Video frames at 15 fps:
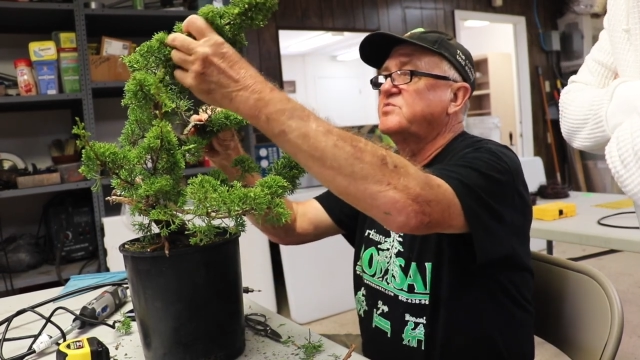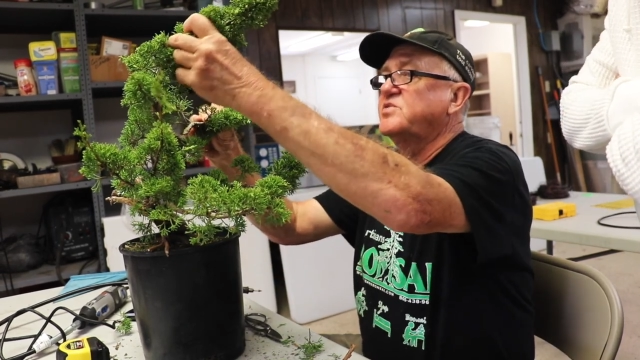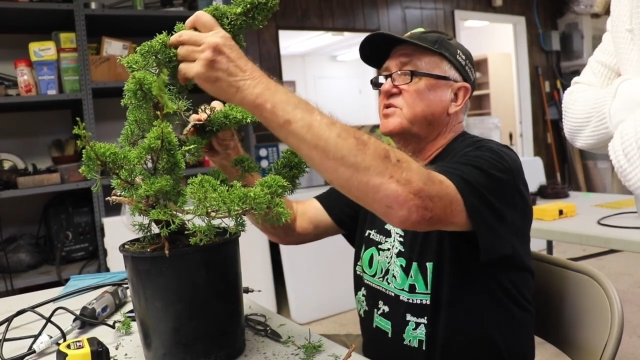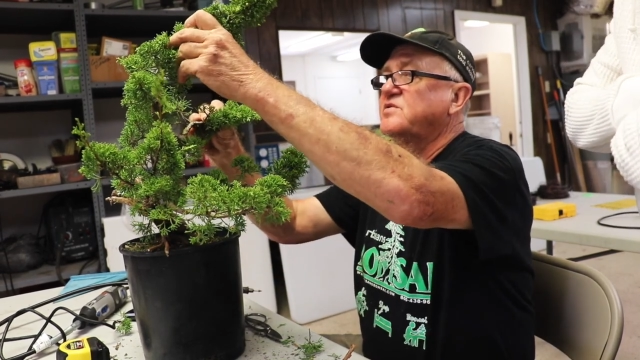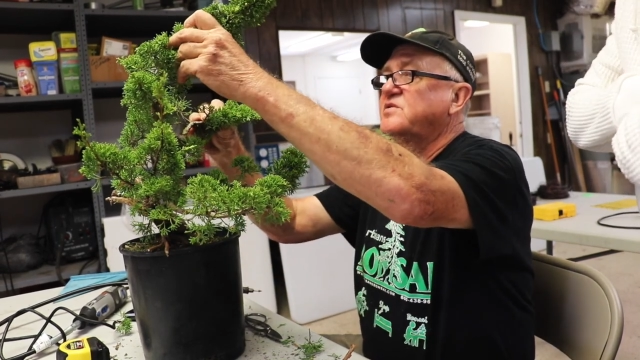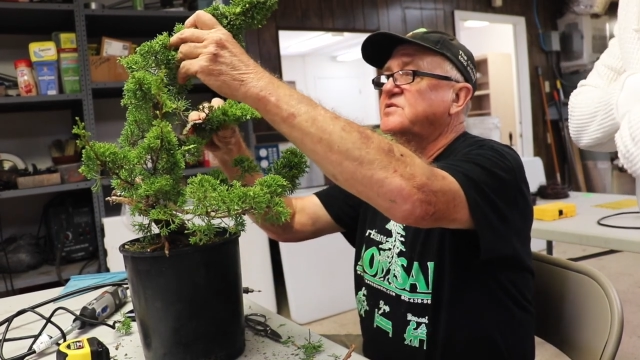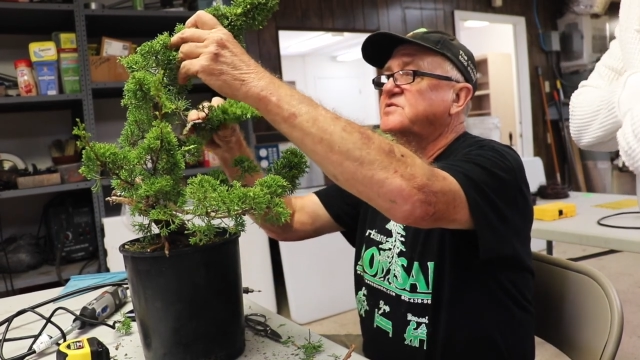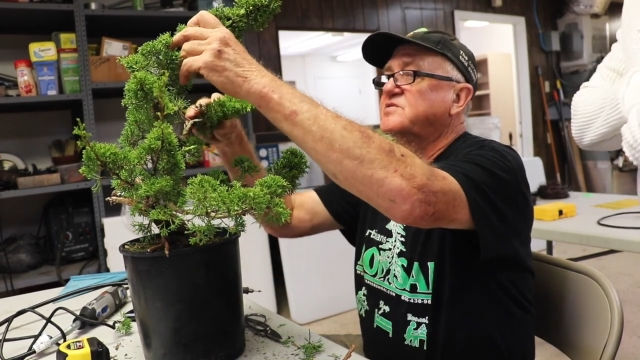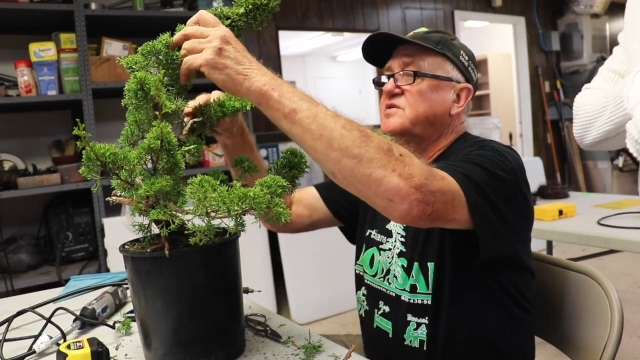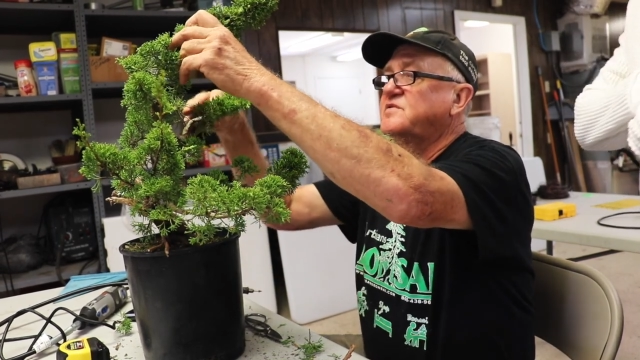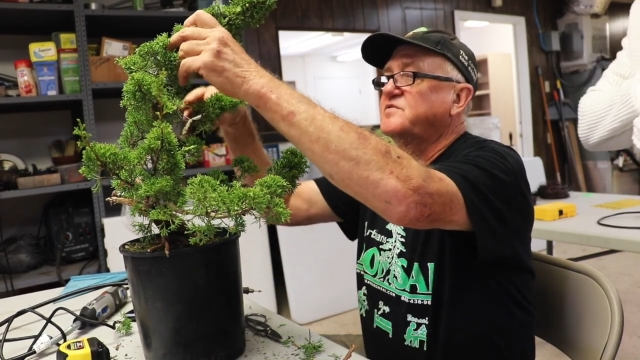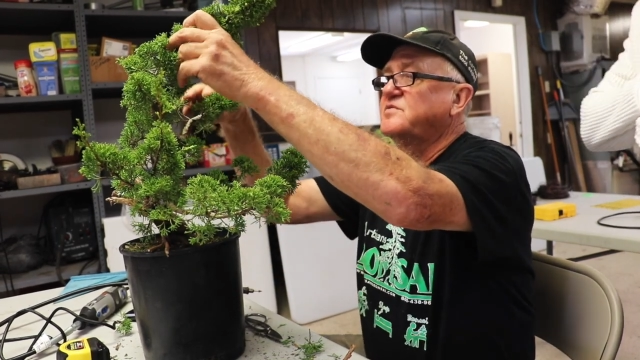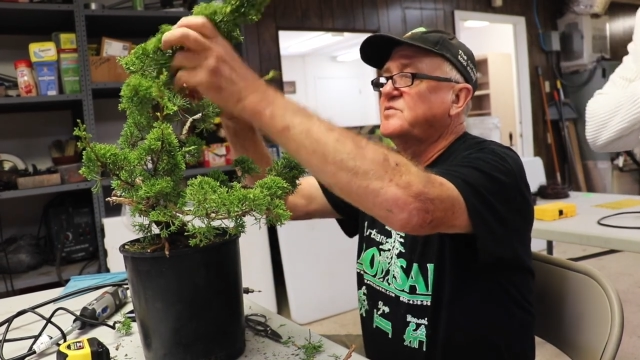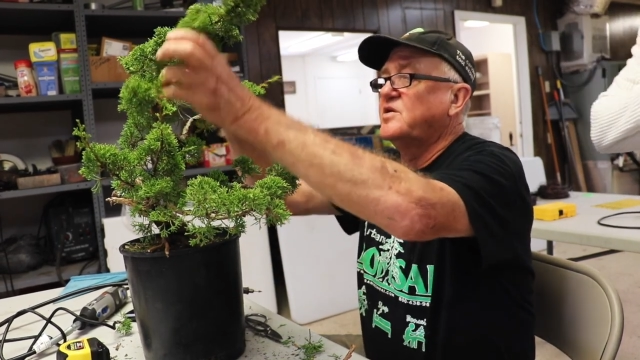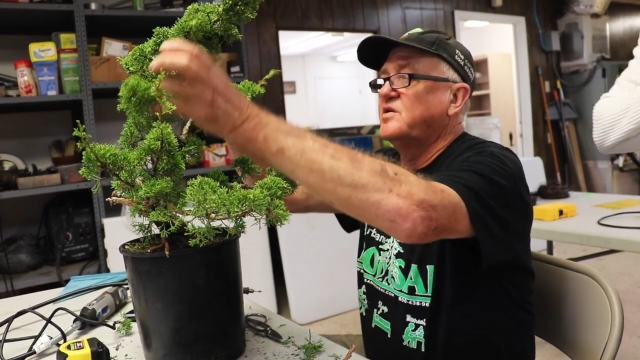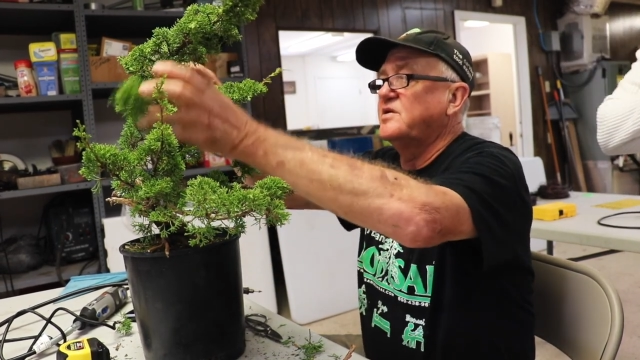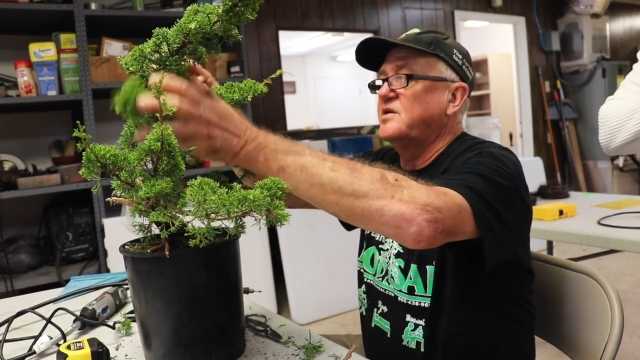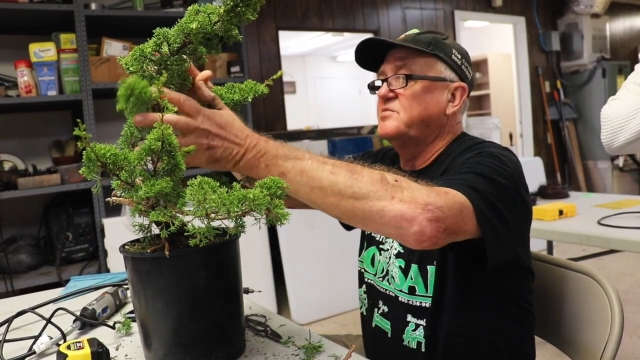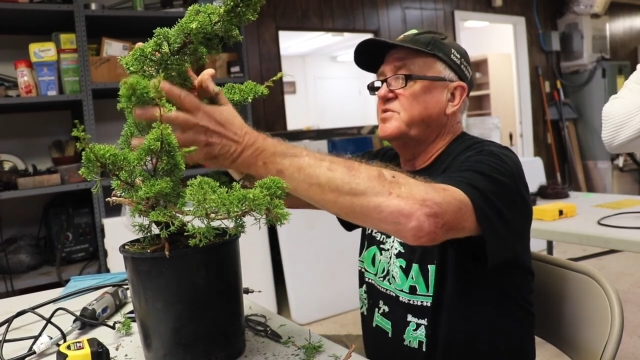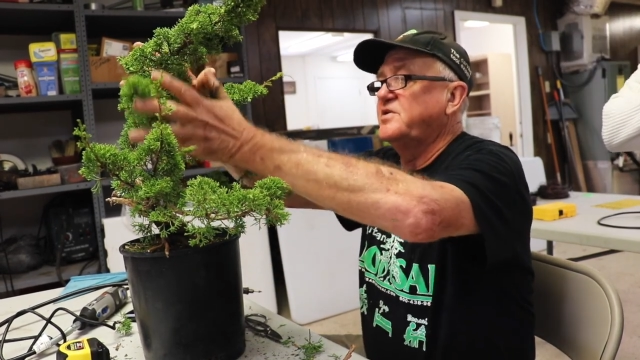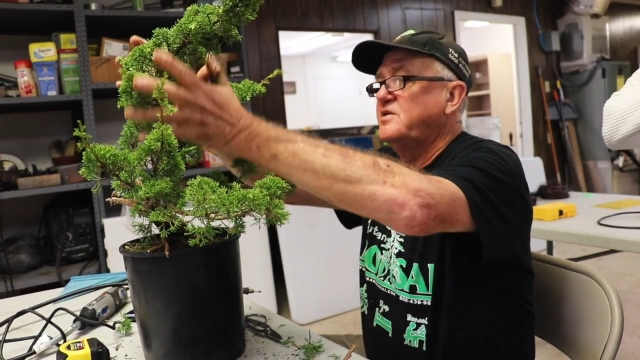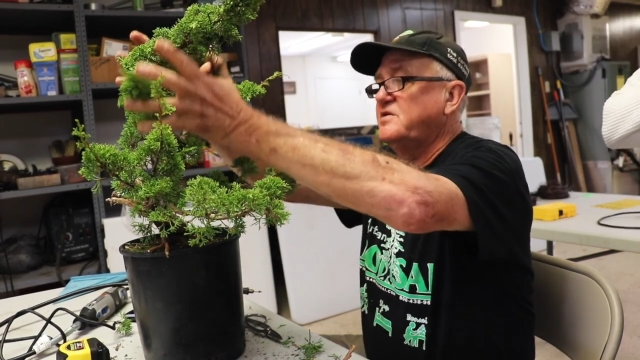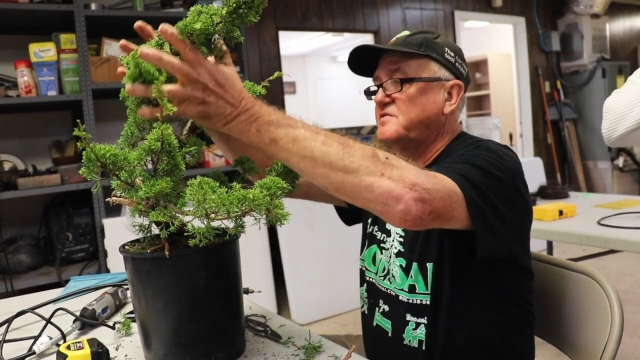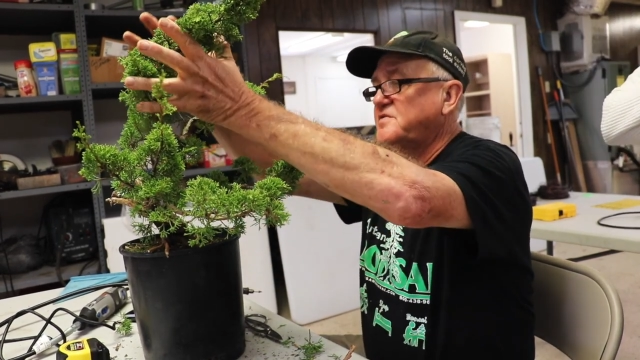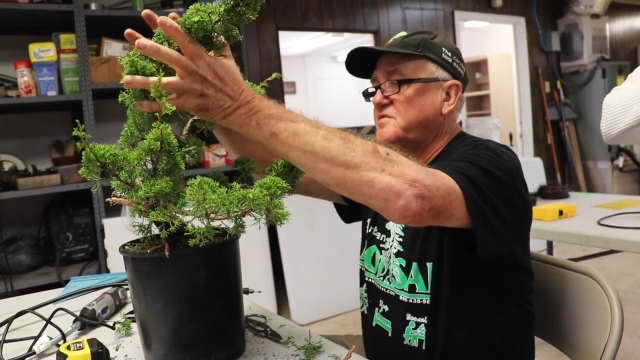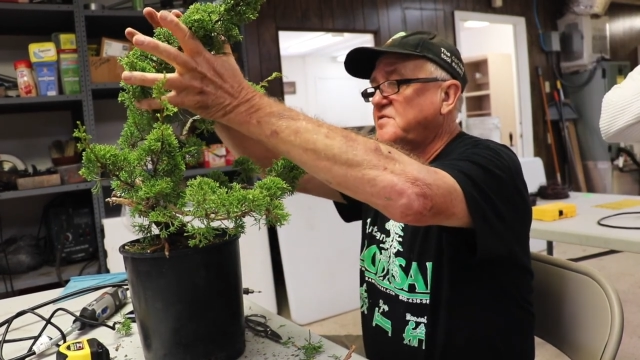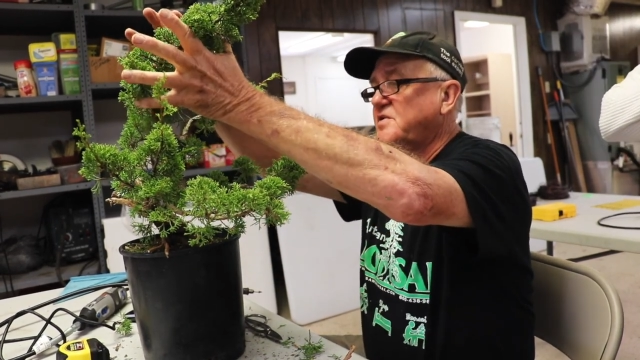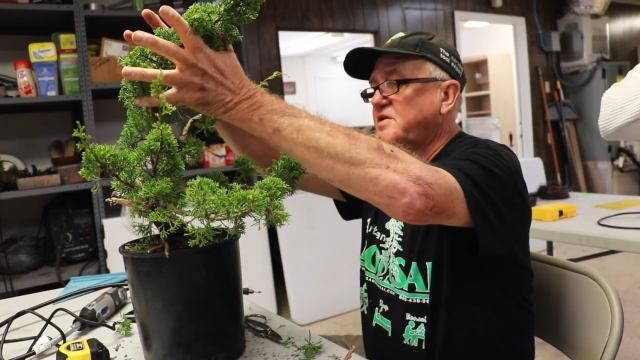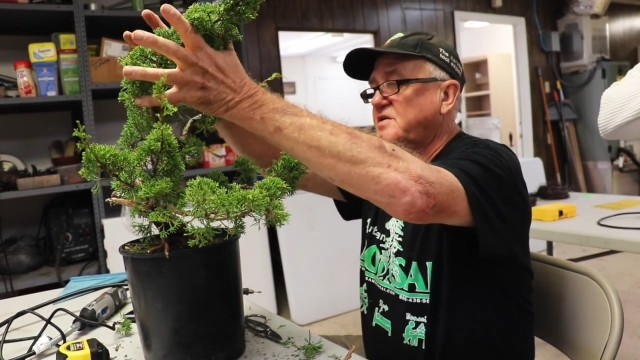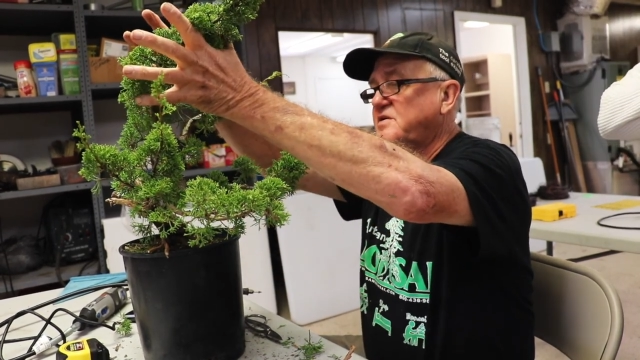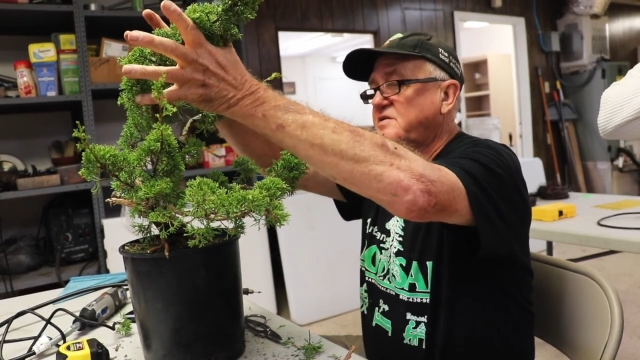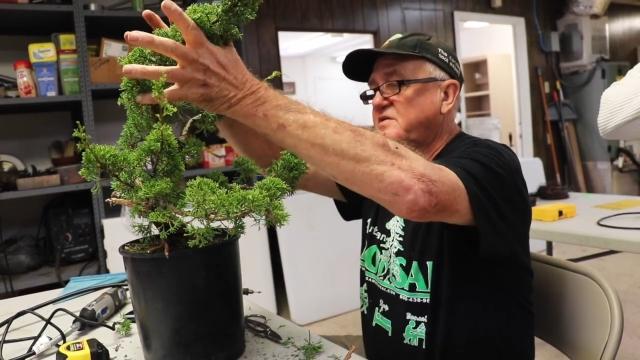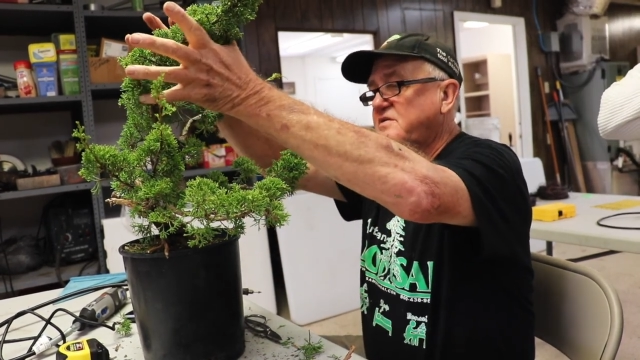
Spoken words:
build the tree from all up here if you wanted.